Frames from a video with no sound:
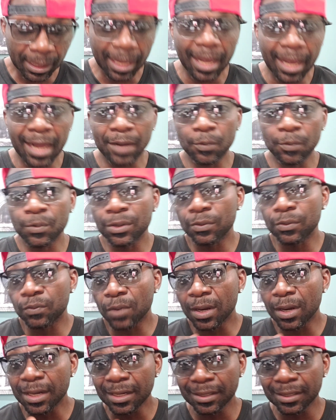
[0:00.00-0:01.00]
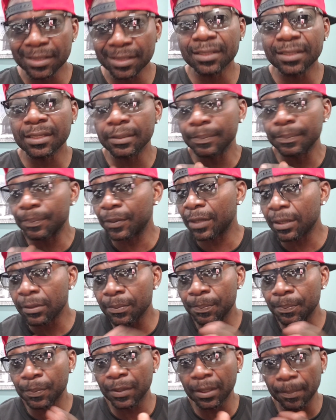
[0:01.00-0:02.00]
and we're running this thing
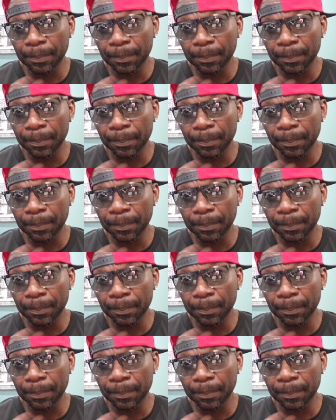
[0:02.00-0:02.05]
peer-to-peer